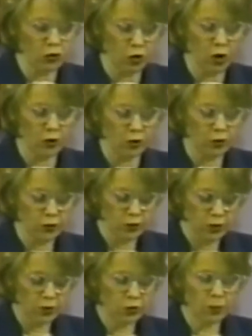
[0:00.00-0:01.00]
or daughter
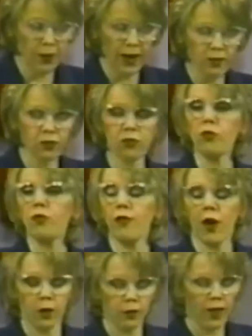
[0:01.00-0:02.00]
to pass through the
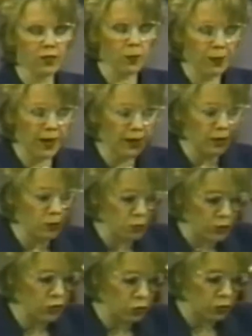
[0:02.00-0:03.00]
fire. That's a pagan
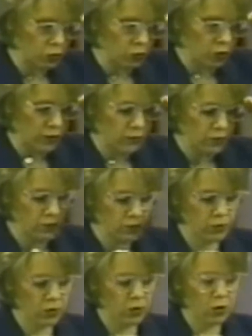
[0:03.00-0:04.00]
ritual right?
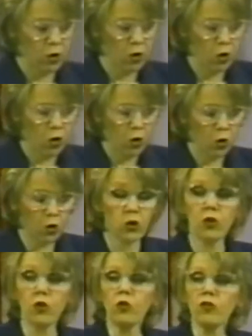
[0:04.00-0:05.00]
Or
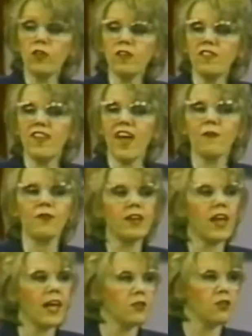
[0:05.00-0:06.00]
uses
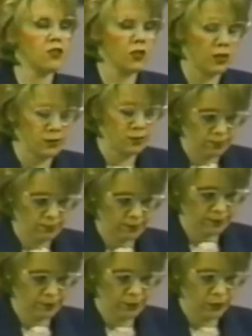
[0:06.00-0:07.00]
divination.
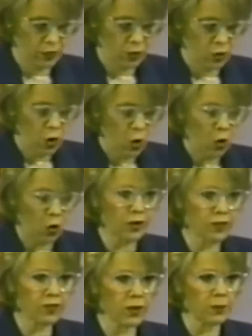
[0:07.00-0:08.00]
Or
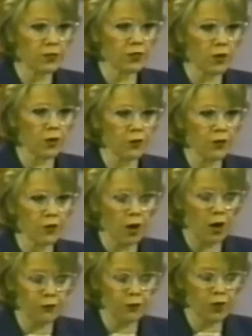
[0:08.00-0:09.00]
is an observer
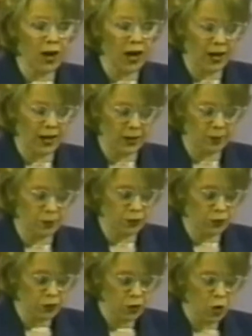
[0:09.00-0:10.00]
of
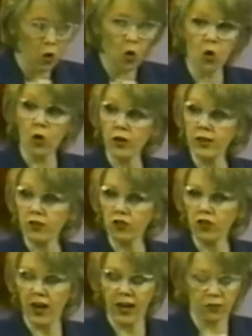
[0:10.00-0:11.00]
times or an
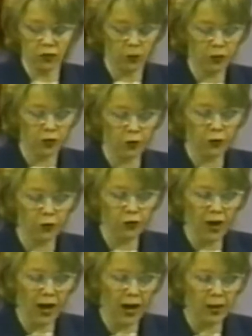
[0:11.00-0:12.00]
enchanter. Observer of
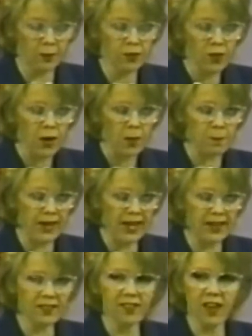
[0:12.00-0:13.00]
times
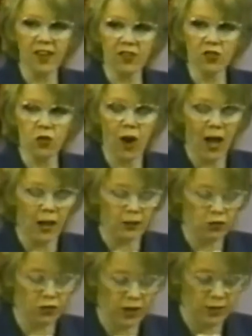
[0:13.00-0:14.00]
means
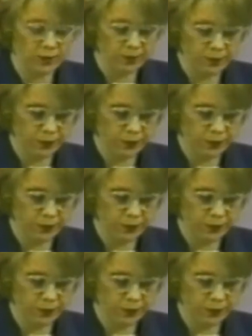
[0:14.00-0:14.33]
astrology.